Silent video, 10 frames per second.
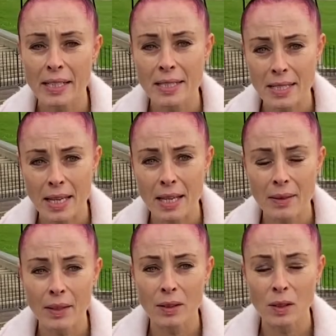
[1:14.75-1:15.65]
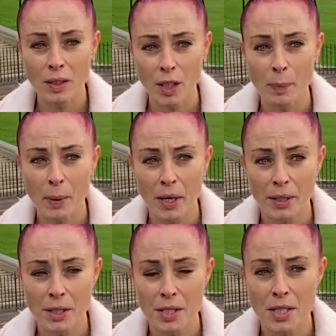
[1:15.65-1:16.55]
to see that all care
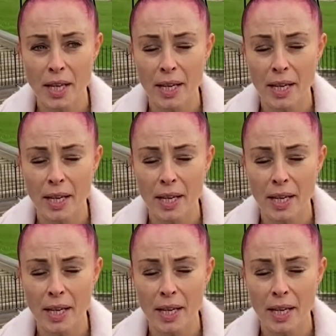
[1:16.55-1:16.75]
partners,